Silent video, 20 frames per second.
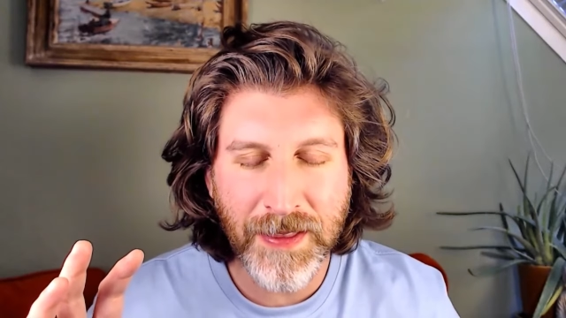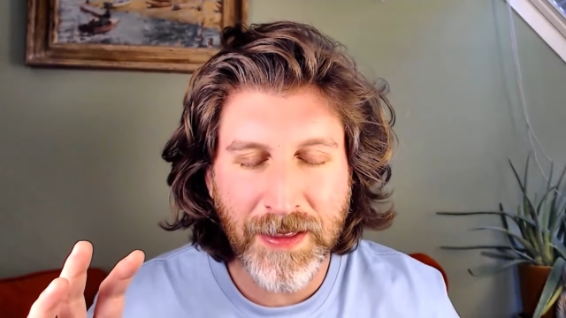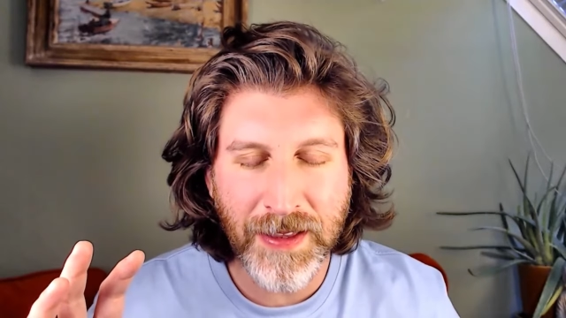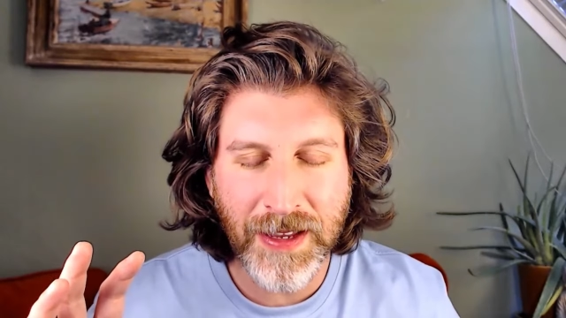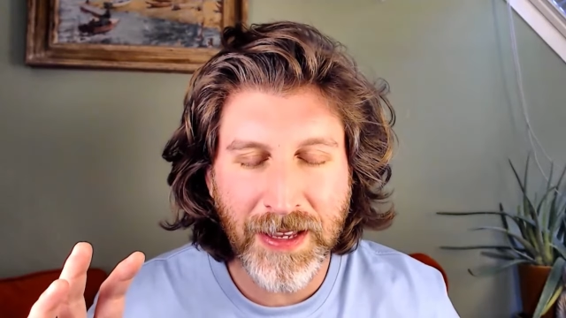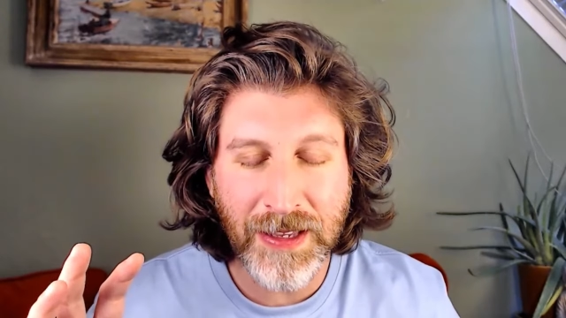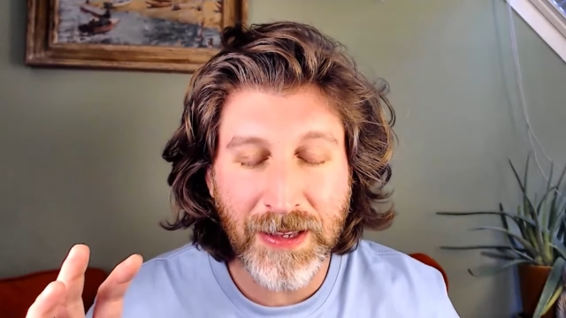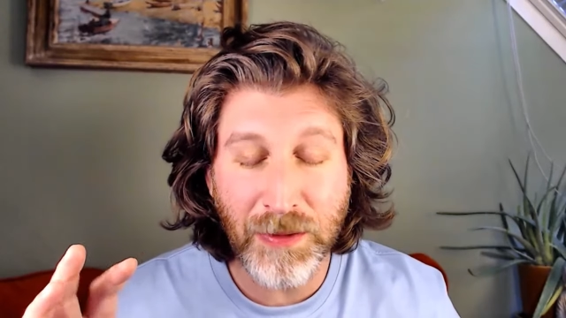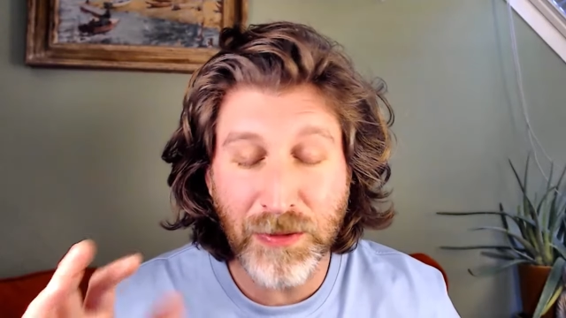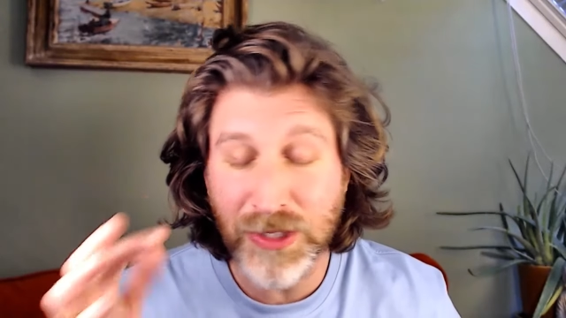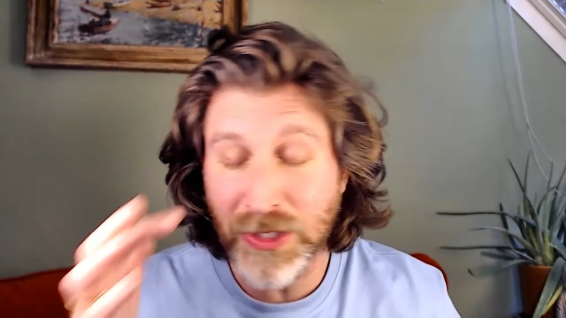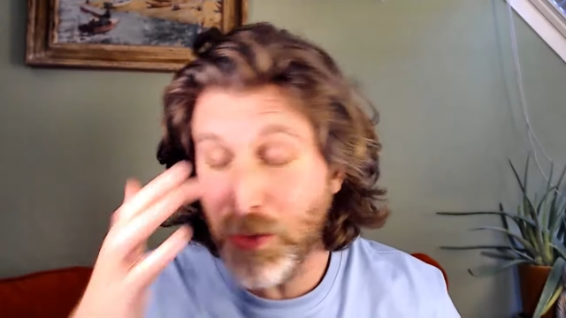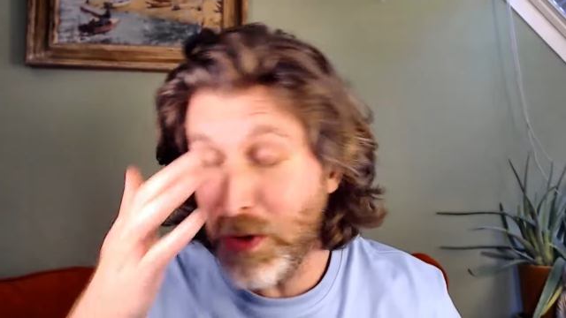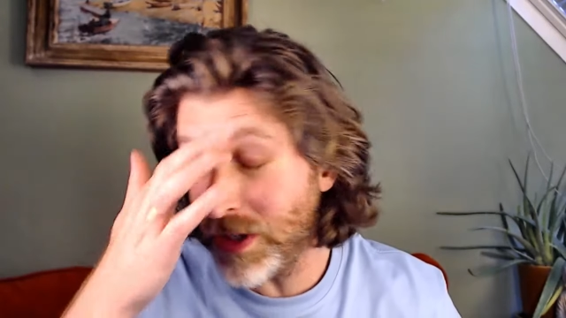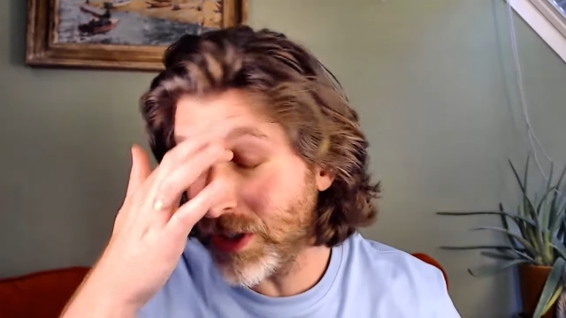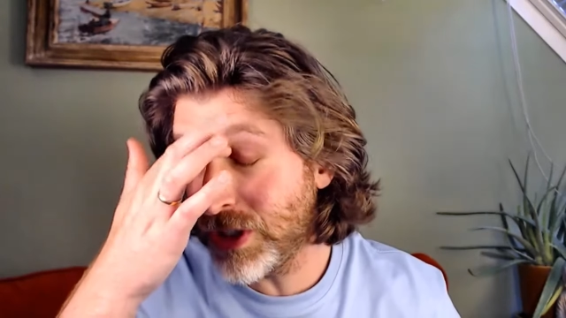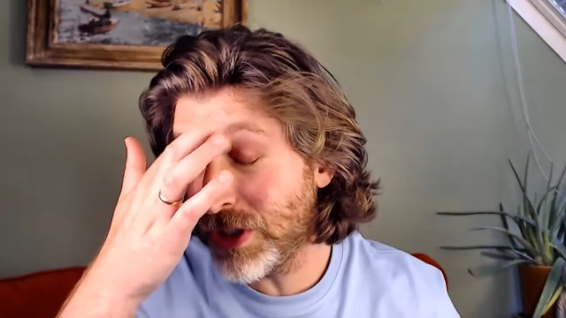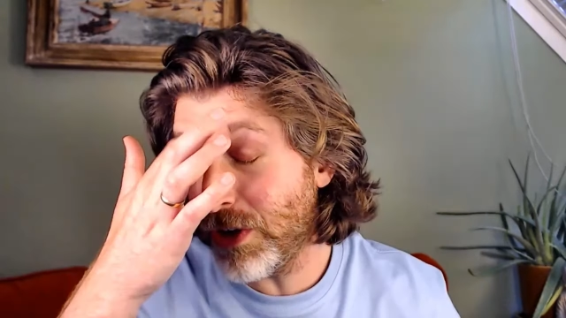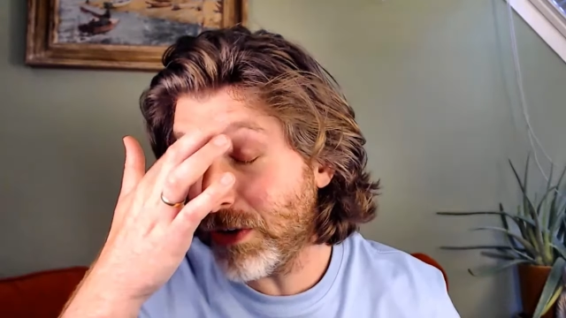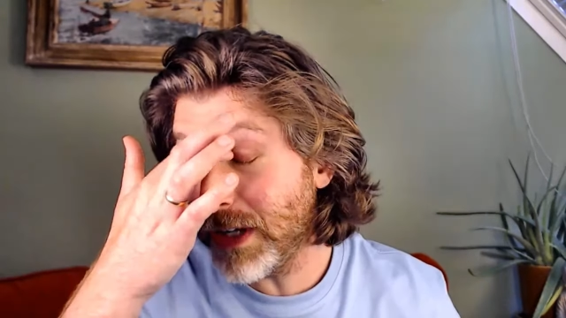it was
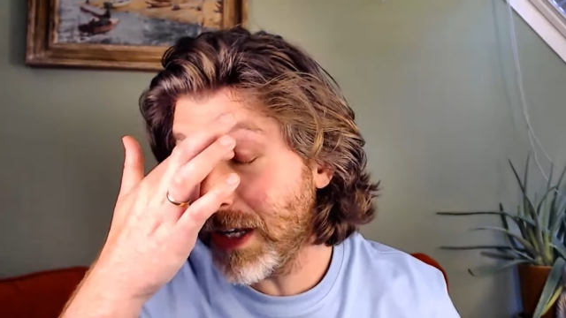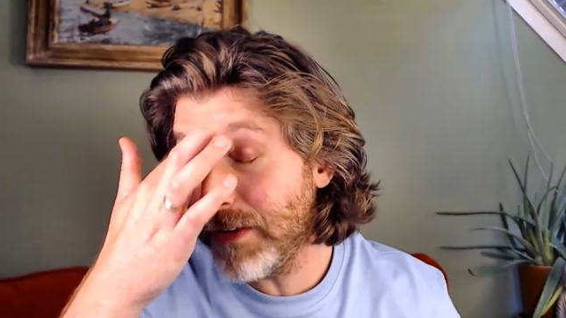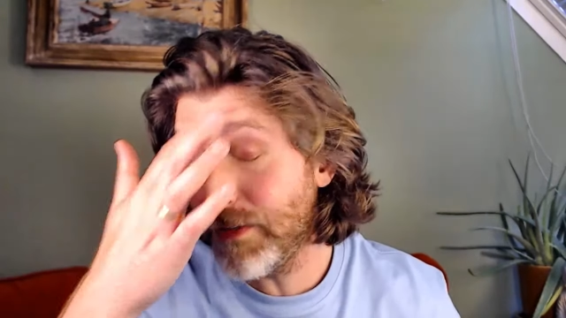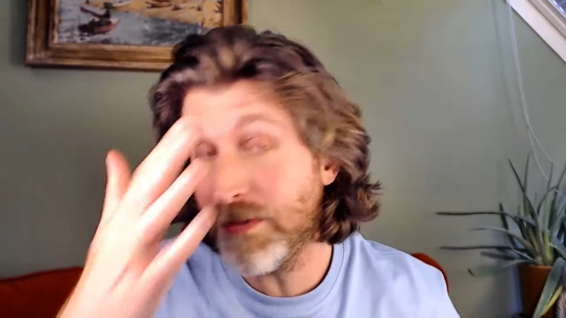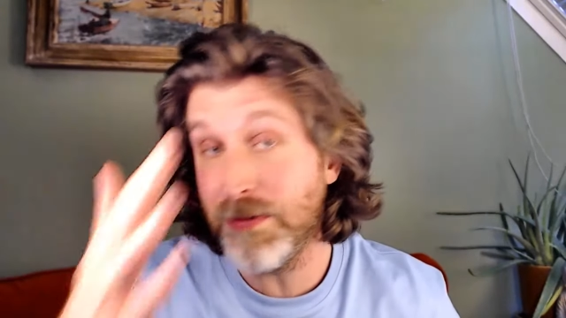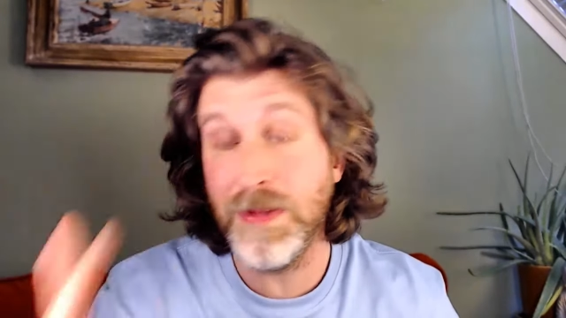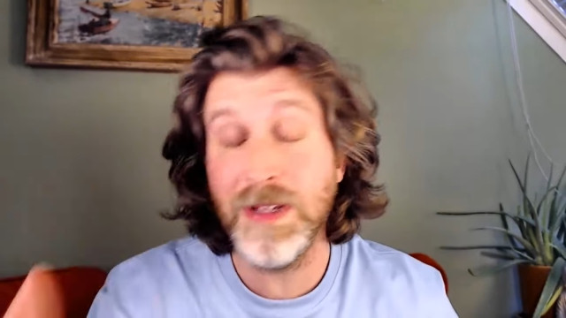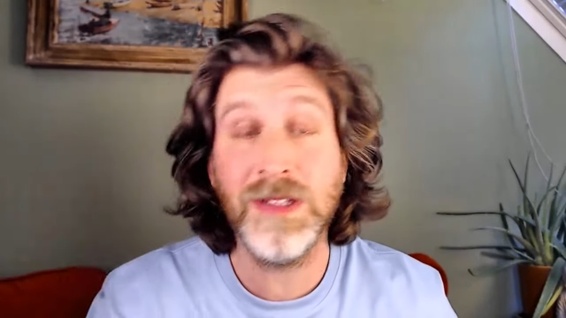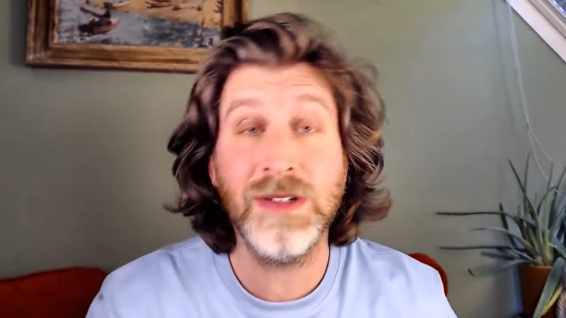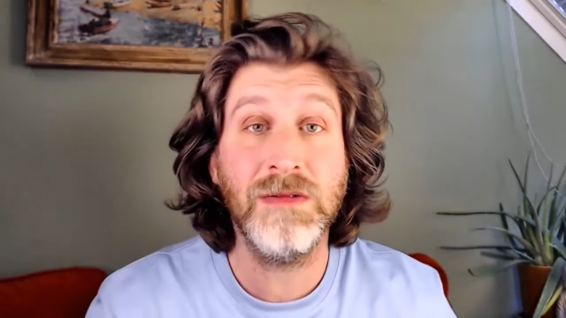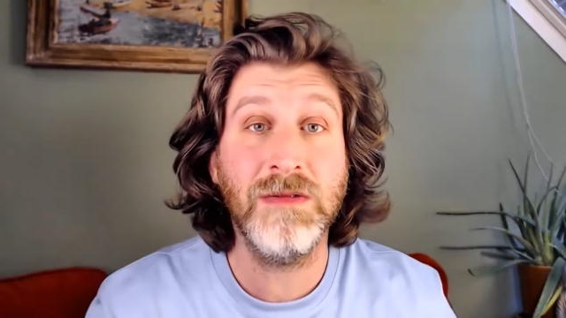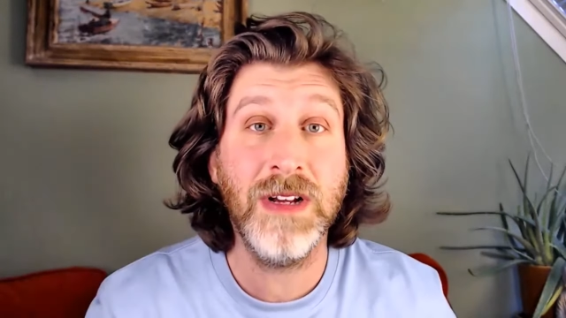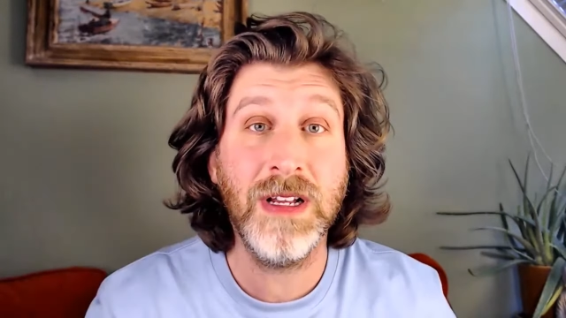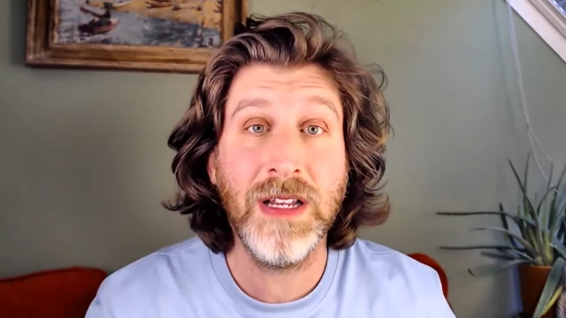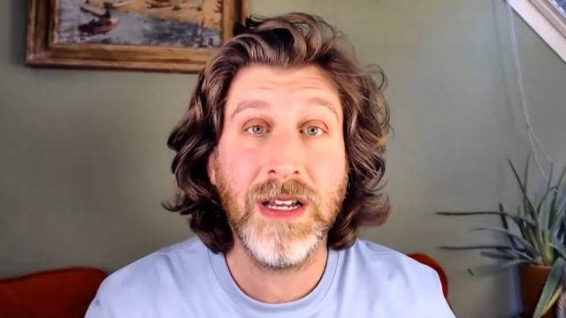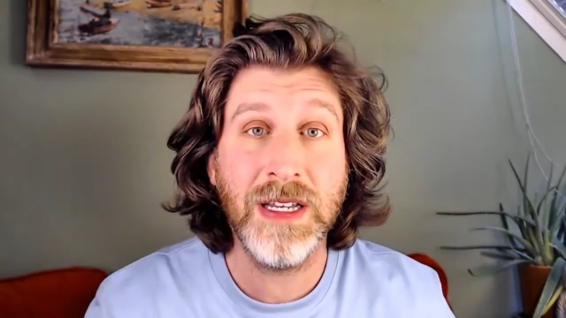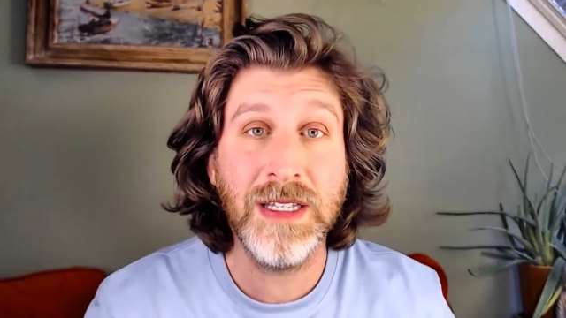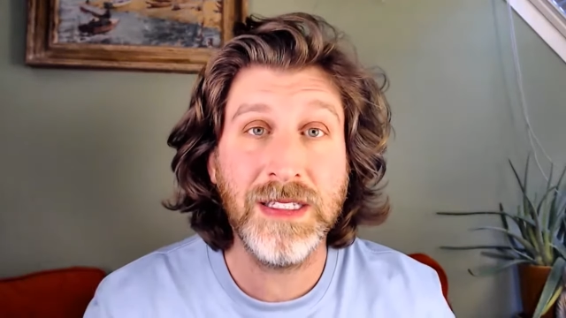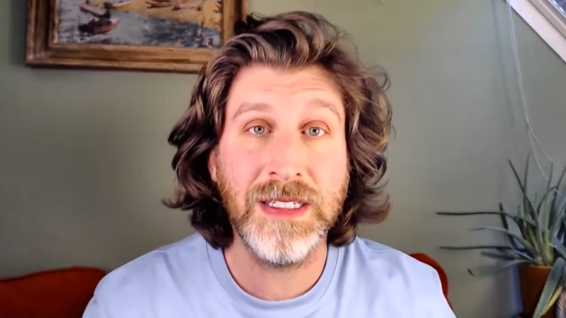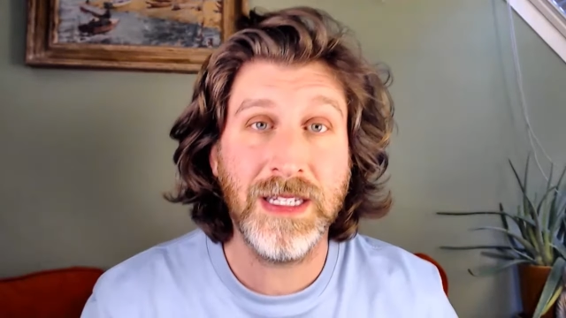quite shocking for me to
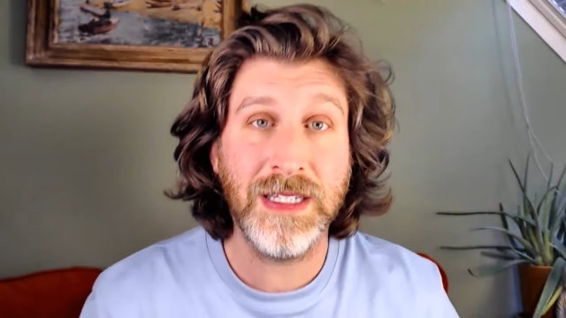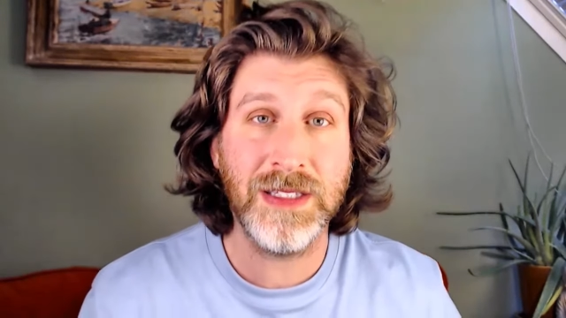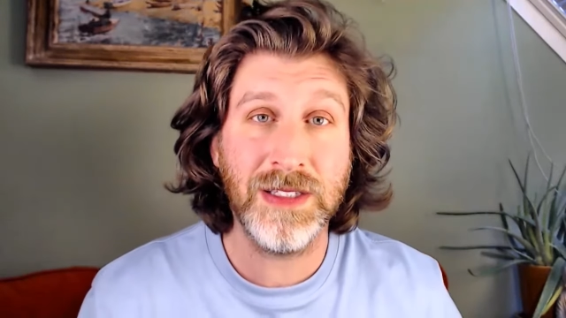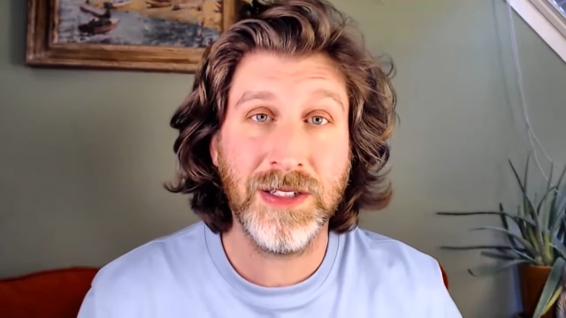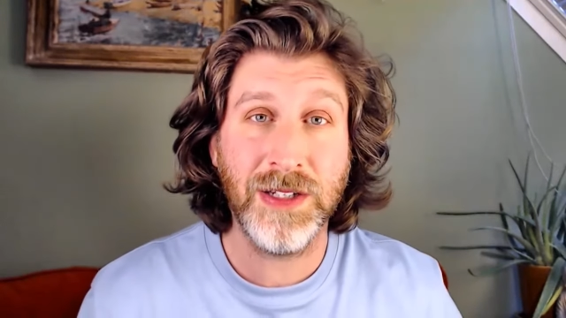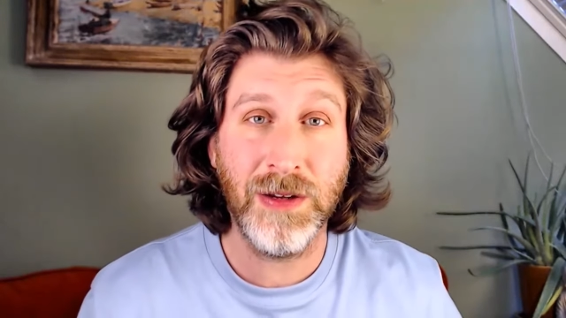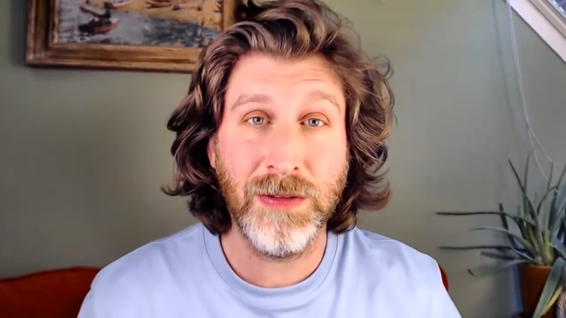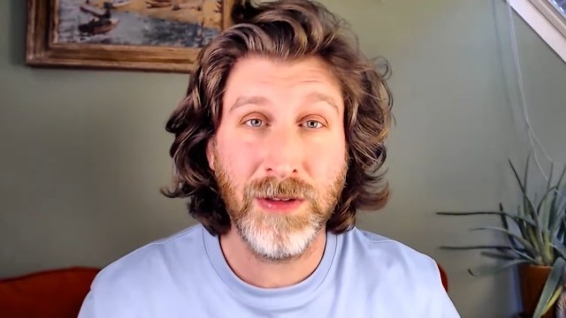realize years ago